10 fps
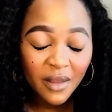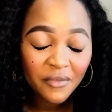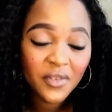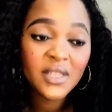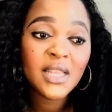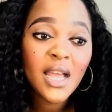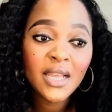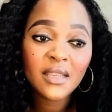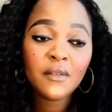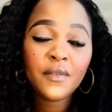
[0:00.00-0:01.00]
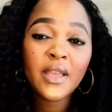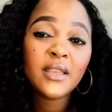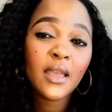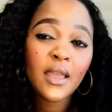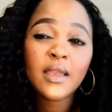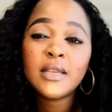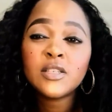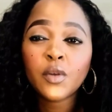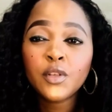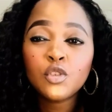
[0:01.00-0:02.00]
I feel like if AKA
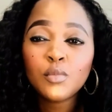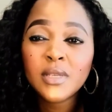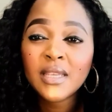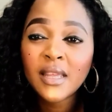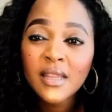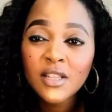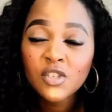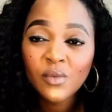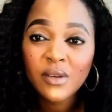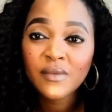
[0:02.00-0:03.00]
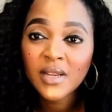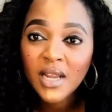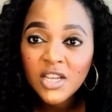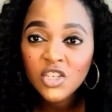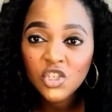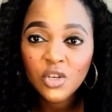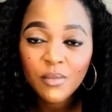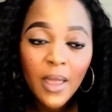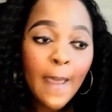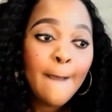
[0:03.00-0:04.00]
is going to be getting into a relationship,